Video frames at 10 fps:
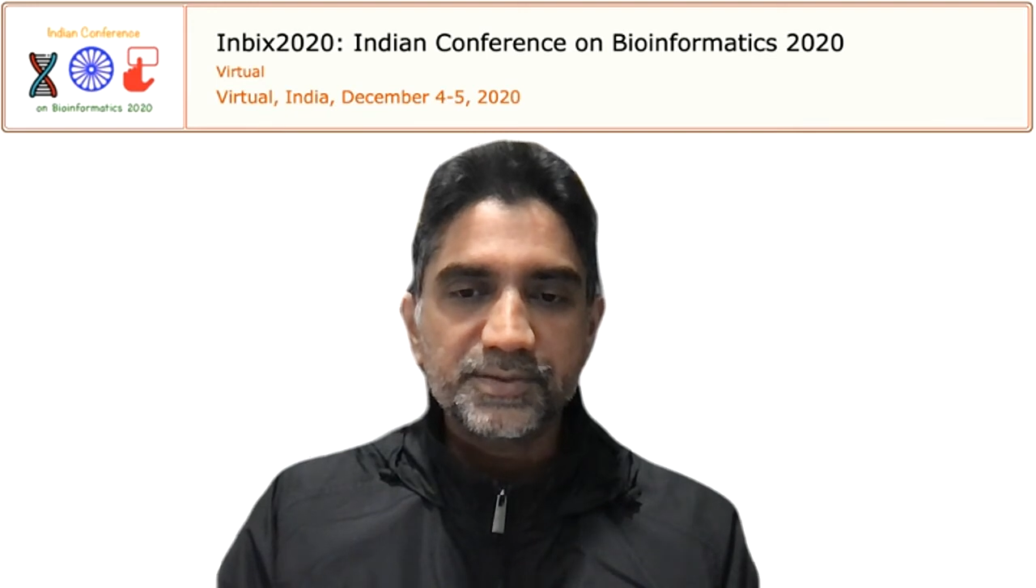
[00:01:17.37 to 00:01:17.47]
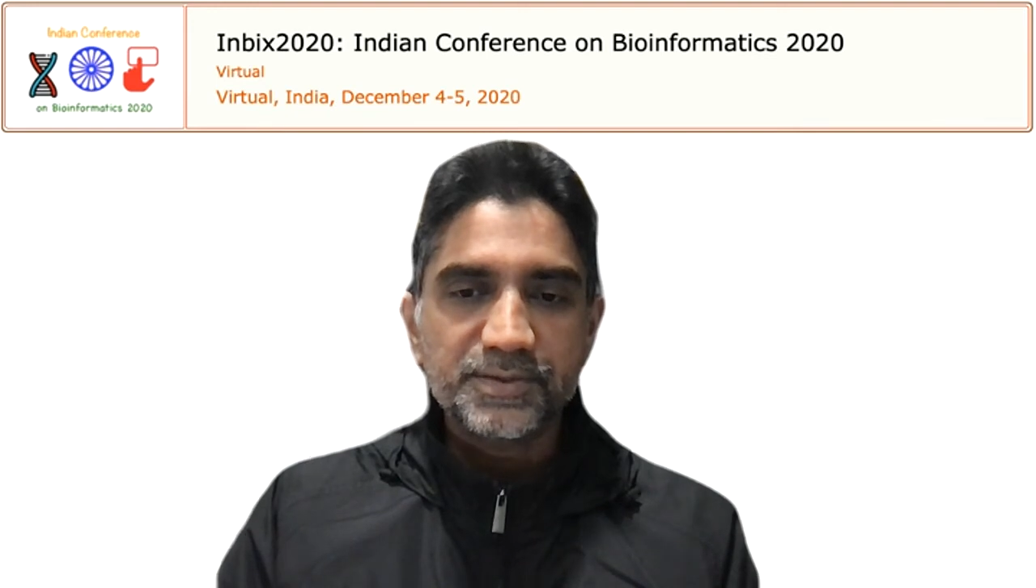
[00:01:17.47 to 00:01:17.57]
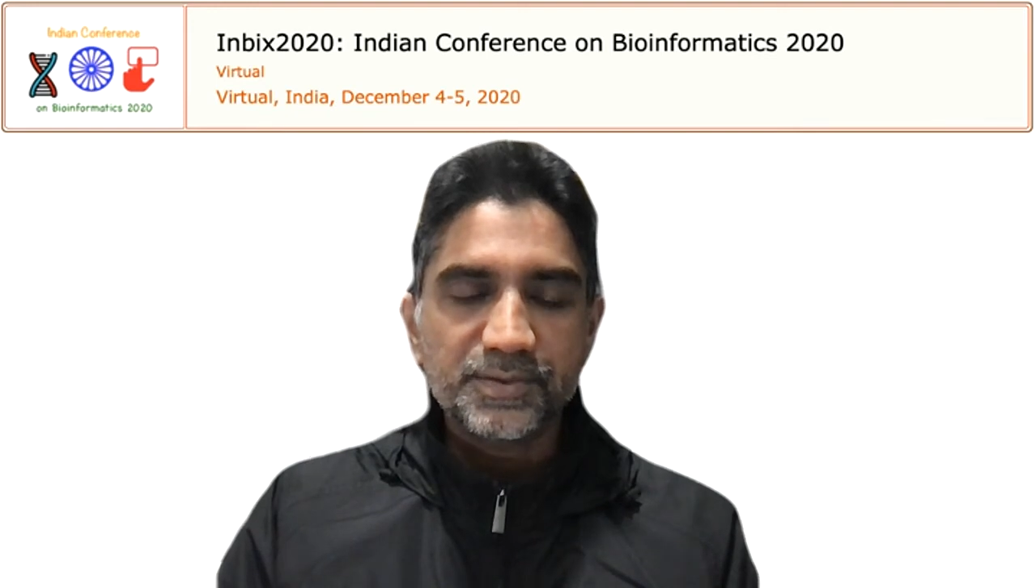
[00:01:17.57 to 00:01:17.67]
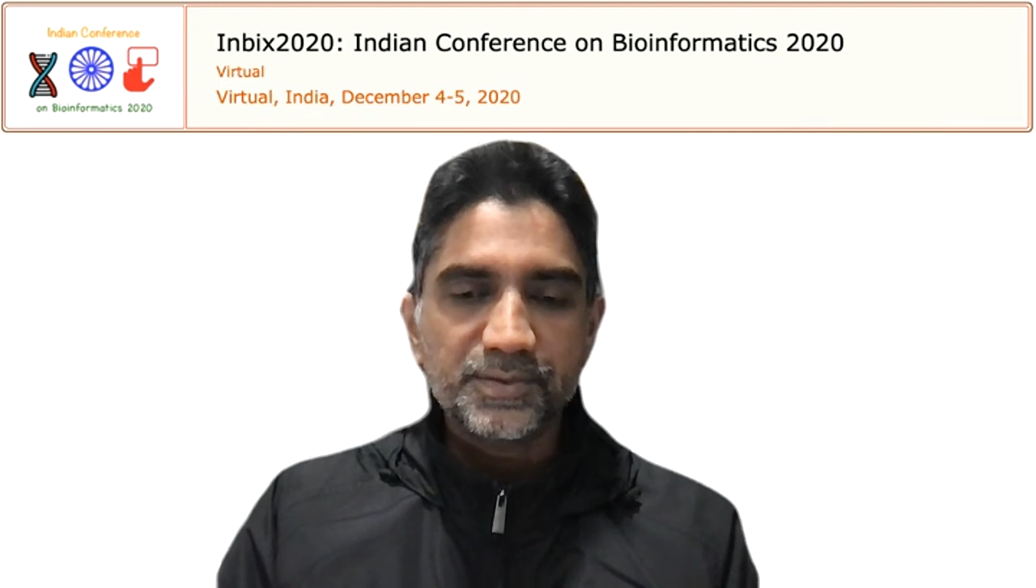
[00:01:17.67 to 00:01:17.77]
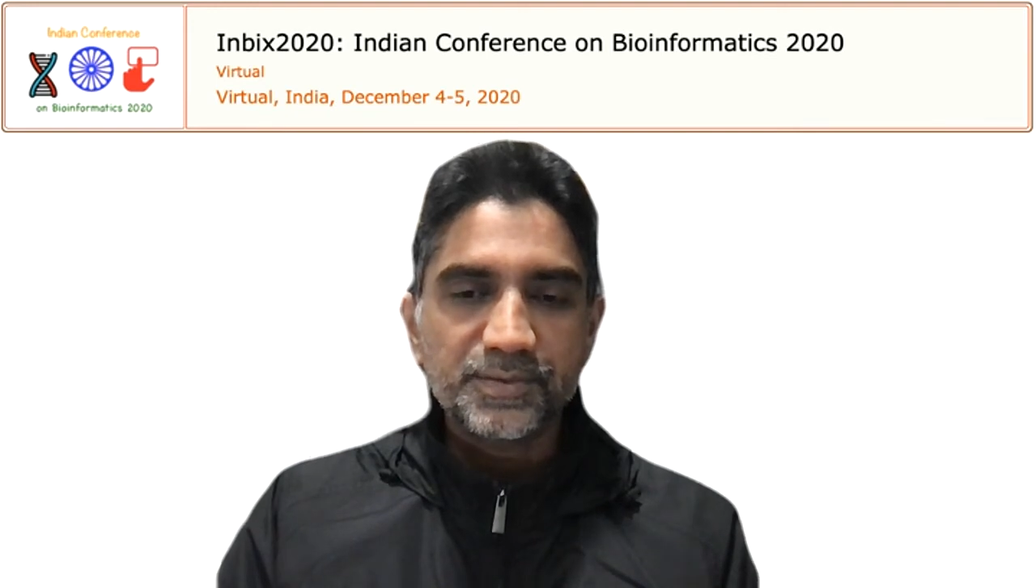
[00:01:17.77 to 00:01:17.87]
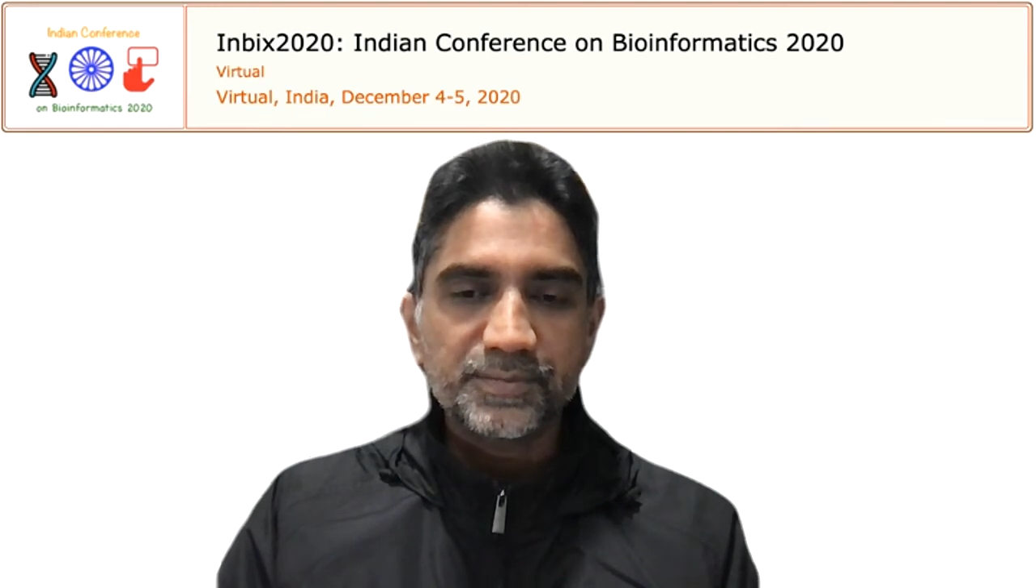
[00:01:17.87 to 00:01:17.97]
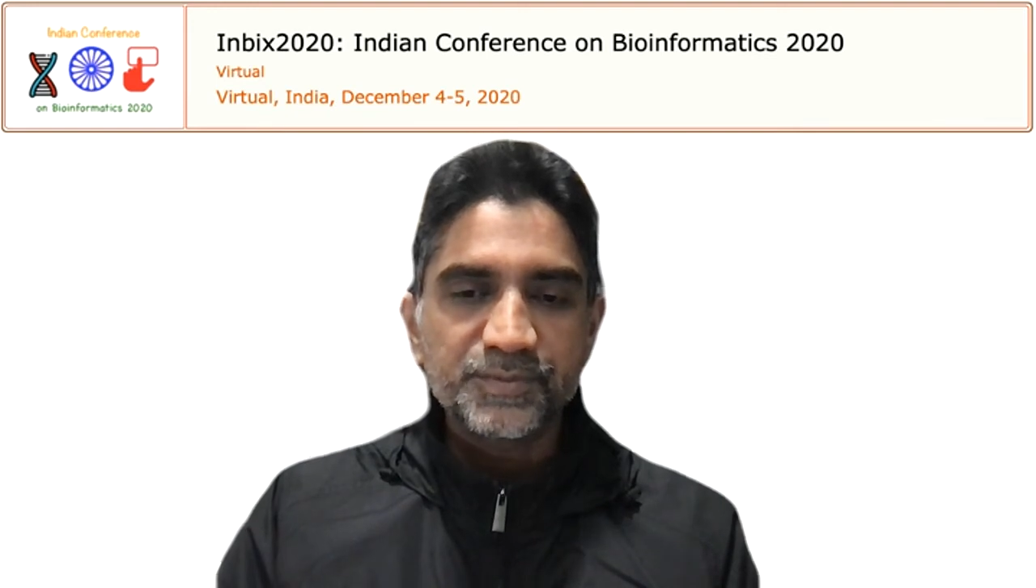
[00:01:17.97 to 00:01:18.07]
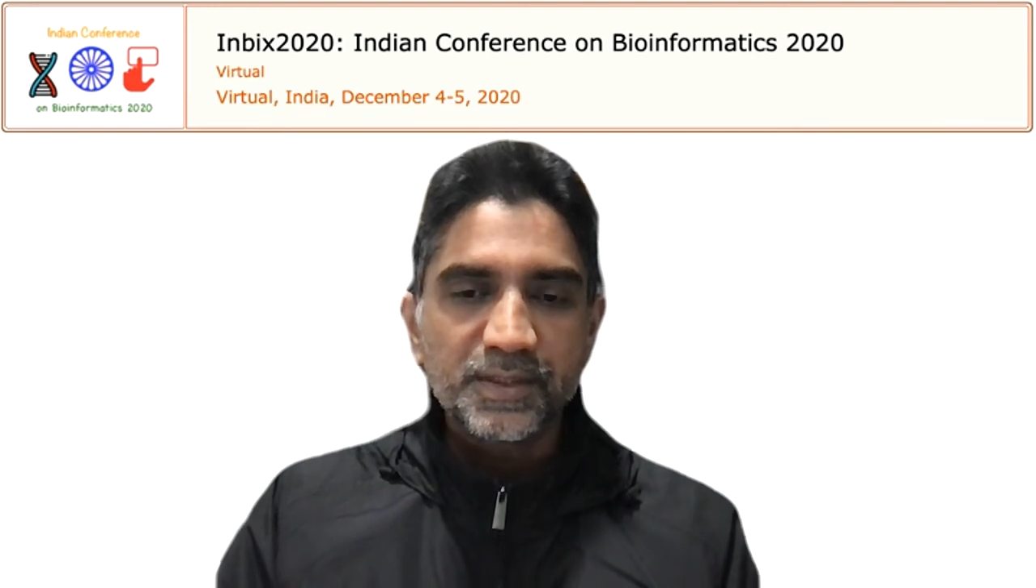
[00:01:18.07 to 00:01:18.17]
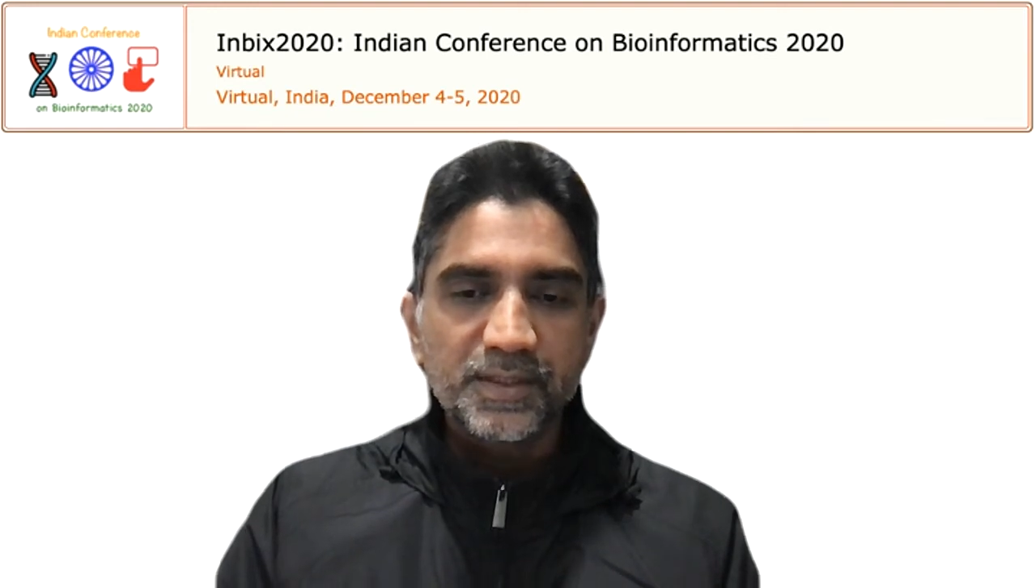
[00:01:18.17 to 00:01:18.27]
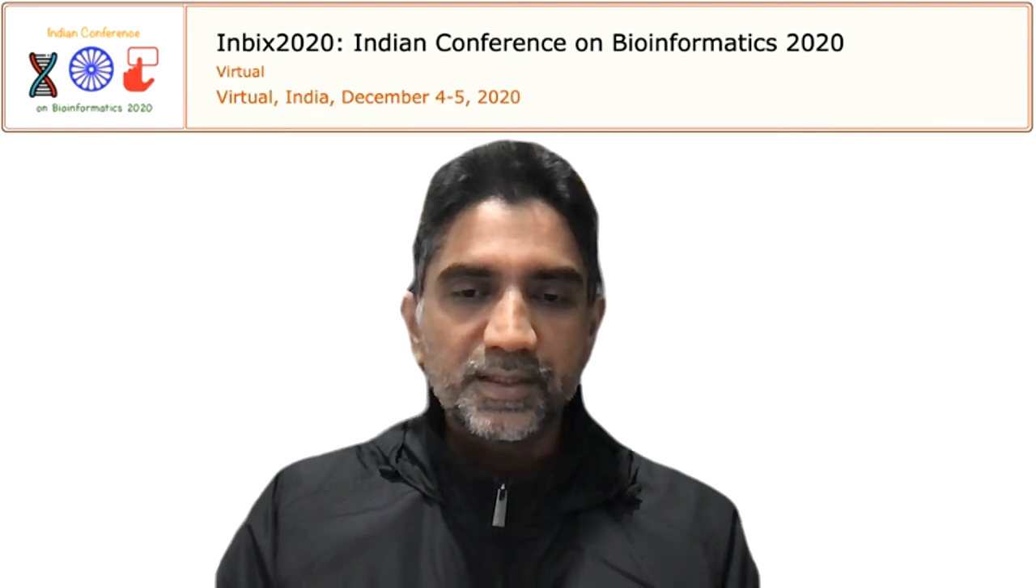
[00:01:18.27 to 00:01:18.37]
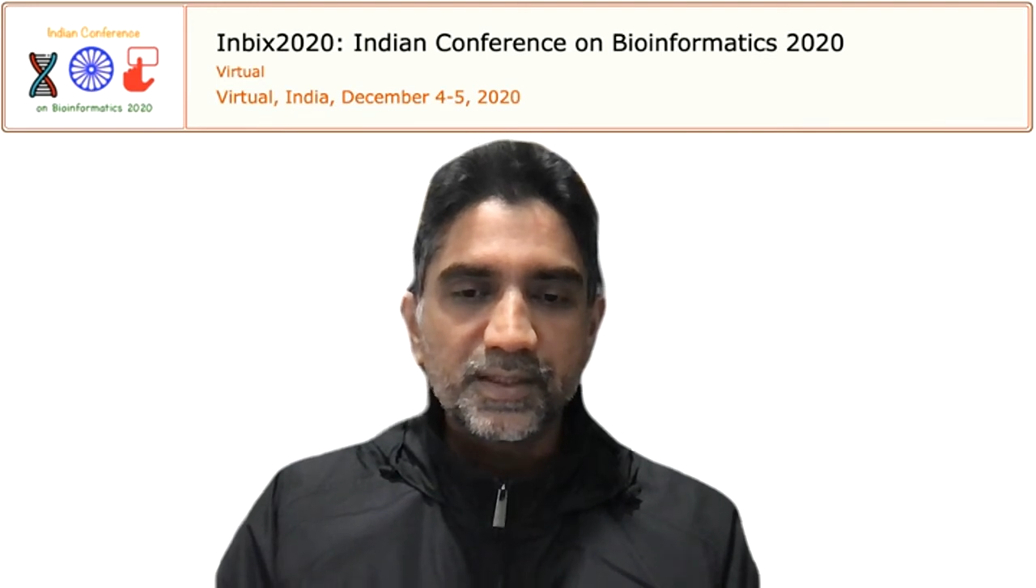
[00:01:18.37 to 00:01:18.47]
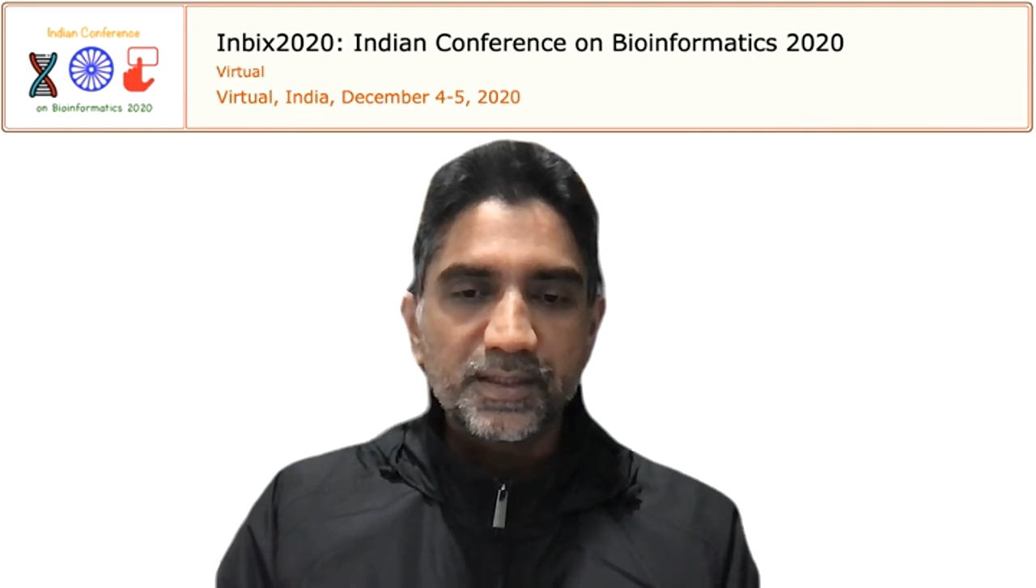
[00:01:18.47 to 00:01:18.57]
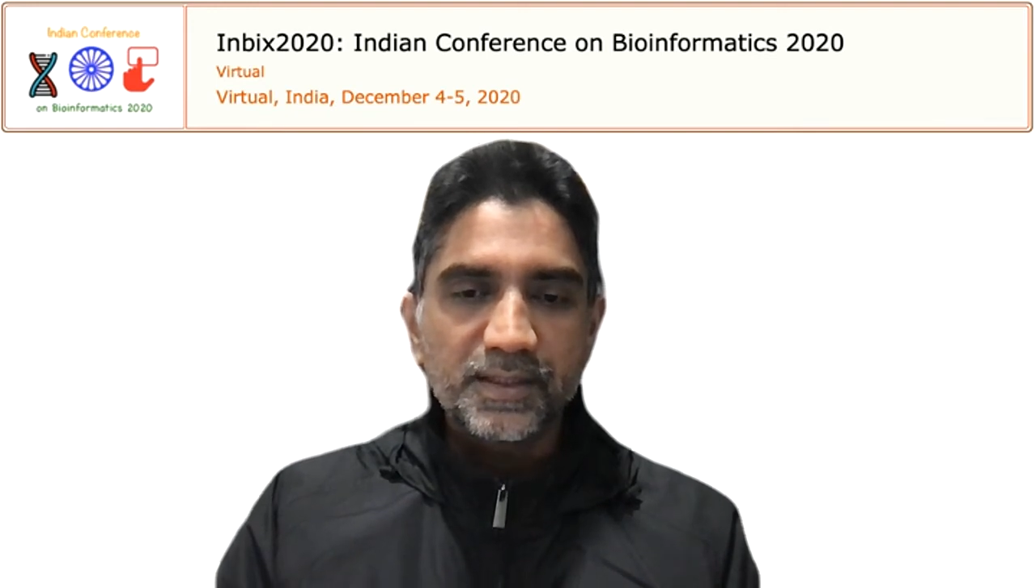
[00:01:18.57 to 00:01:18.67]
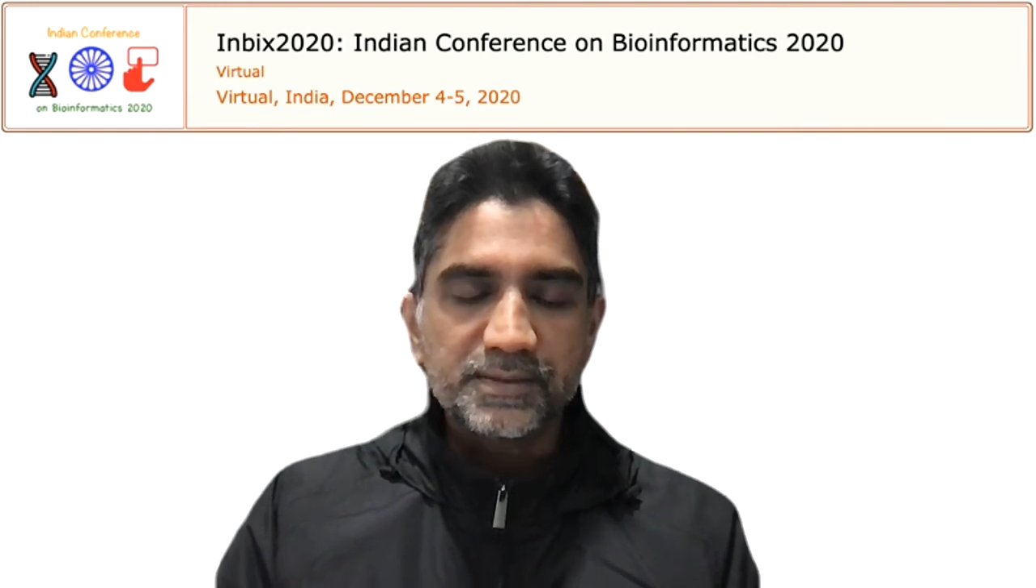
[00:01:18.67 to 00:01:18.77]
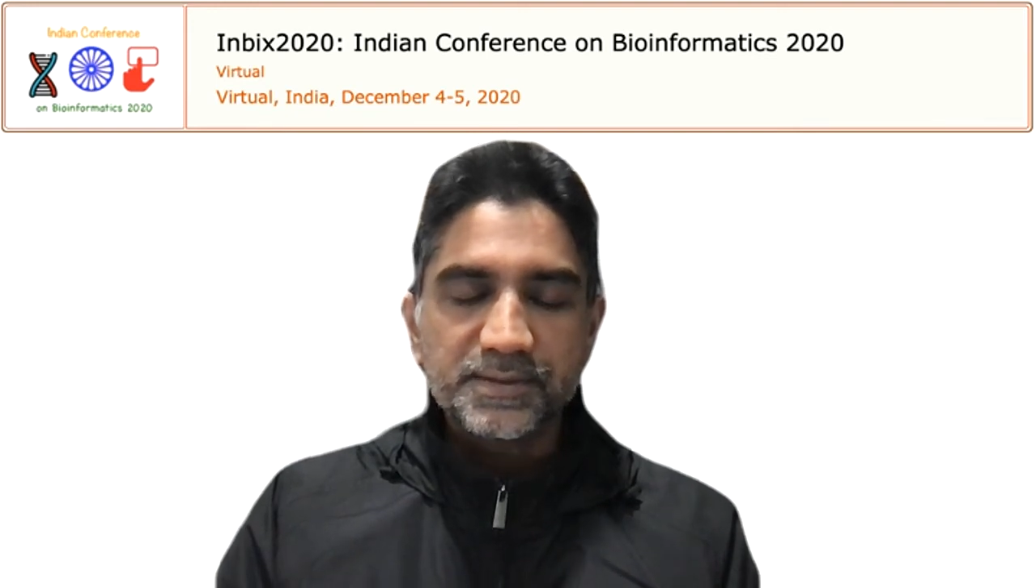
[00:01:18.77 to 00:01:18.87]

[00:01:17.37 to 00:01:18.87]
So as